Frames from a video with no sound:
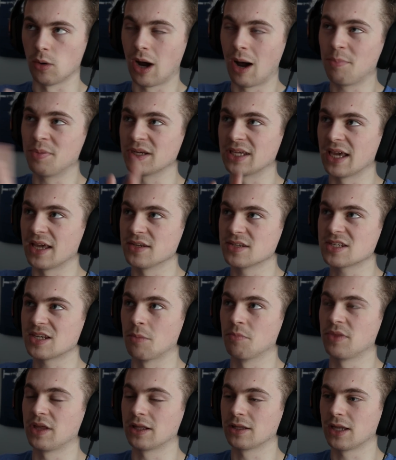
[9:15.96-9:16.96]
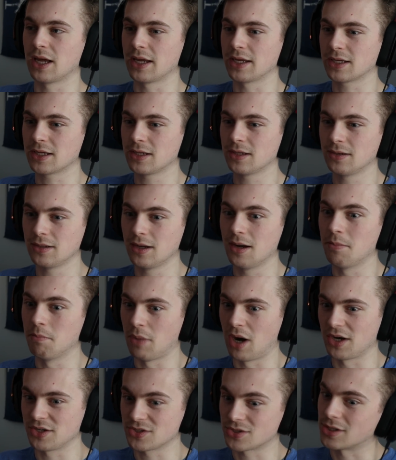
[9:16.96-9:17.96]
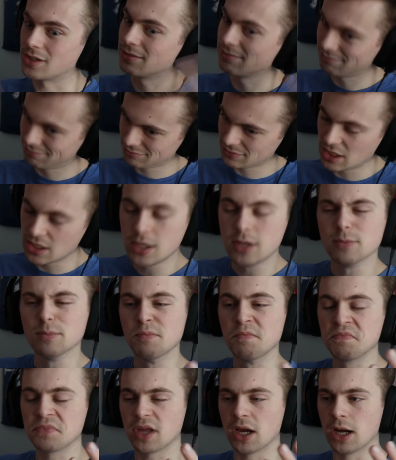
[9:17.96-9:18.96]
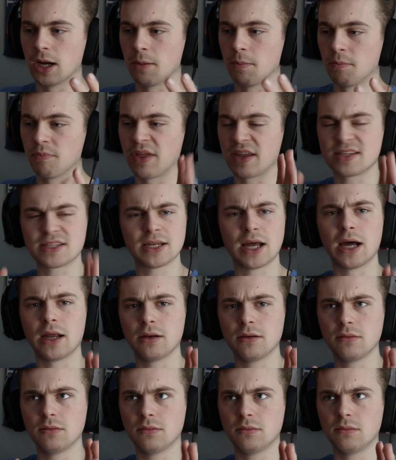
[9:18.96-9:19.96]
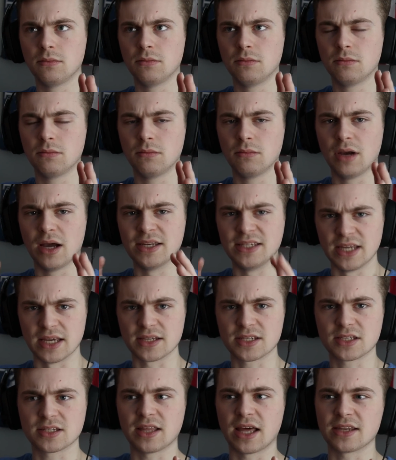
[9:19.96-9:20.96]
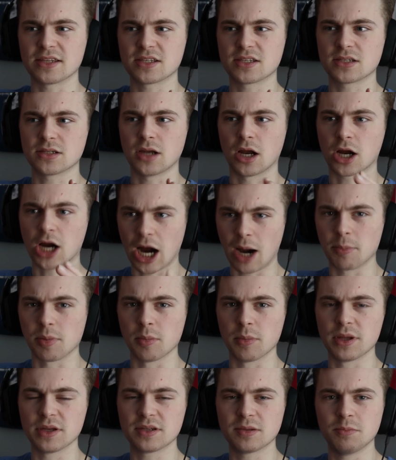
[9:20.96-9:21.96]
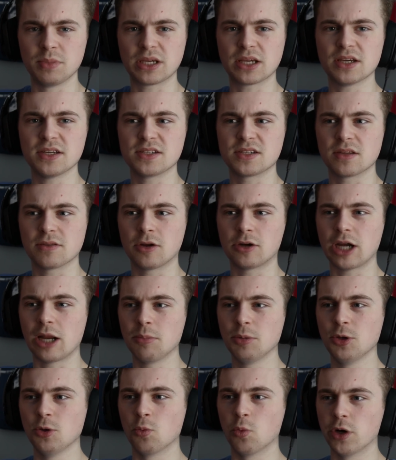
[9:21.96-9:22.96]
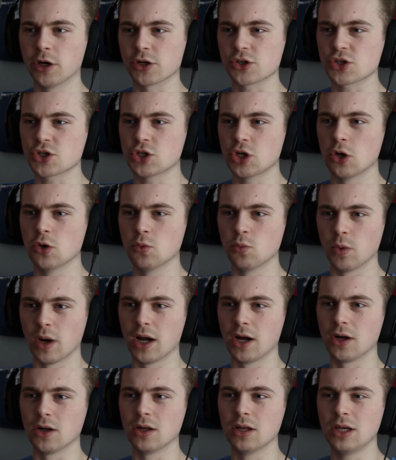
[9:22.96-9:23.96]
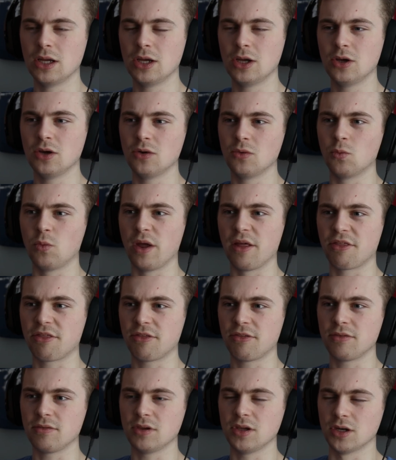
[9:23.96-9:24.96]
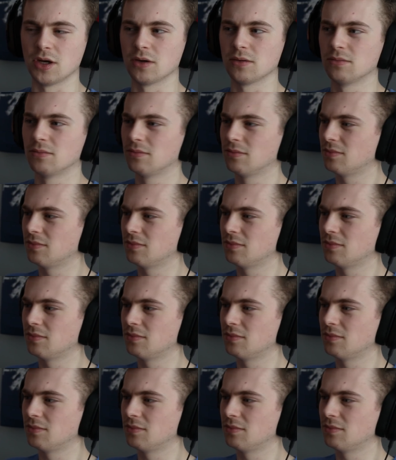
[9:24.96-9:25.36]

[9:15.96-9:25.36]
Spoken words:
up against something like Monster. That's not a diss, that's a compliment, because they're able to work so well with, you know,